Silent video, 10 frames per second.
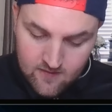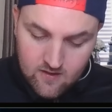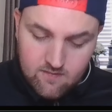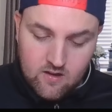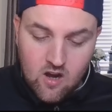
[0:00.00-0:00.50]

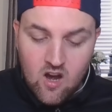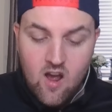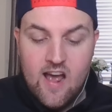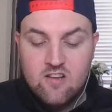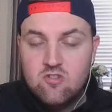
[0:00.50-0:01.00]
The
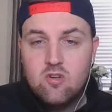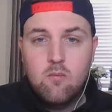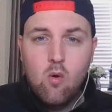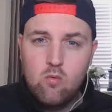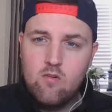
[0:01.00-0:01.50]
car has
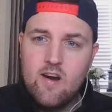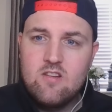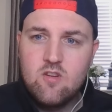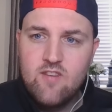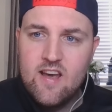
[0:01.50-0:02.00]
some
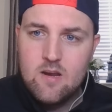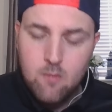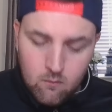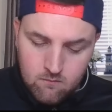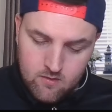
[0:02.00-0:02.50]
upgrades
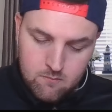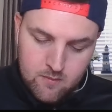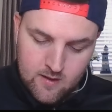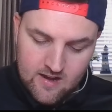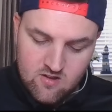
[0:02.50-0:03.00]
available,
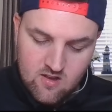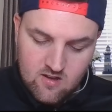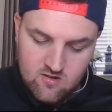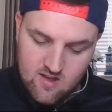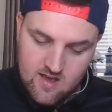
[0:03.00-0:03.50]
but as you
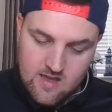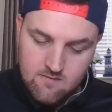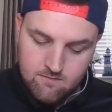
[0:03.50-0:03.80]
can see,